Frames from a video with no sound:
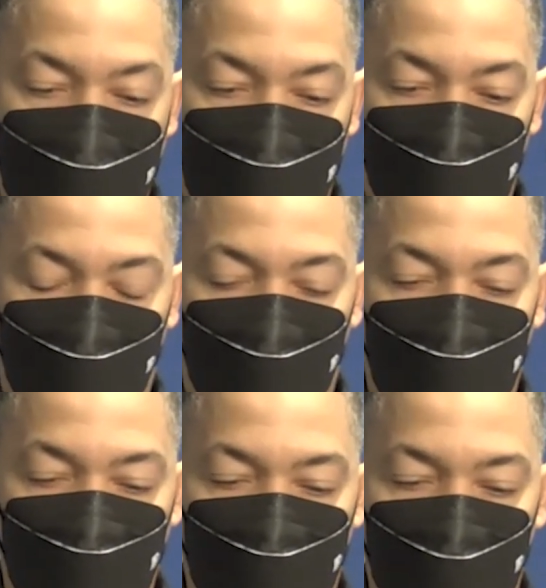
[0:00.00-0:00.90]
in there for
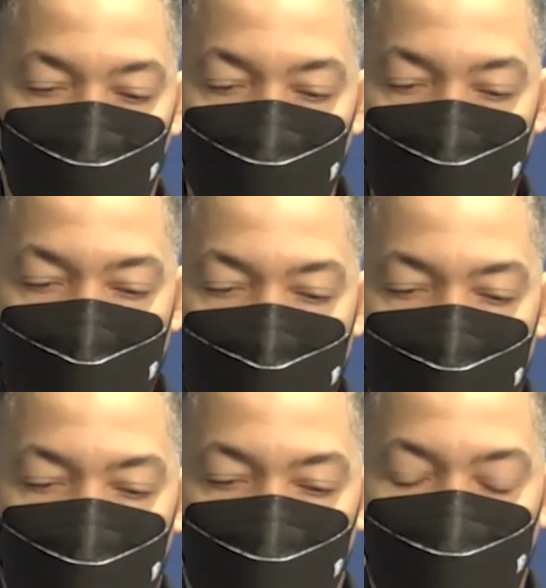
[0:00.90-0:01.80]
Reggie. So
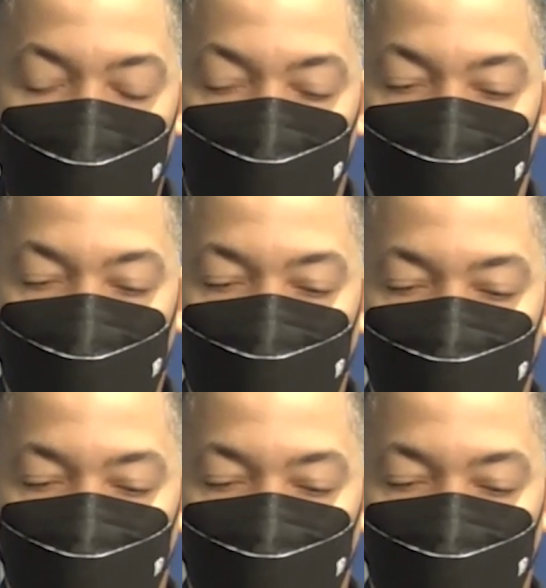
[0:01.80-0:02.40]
uh, we had to play a little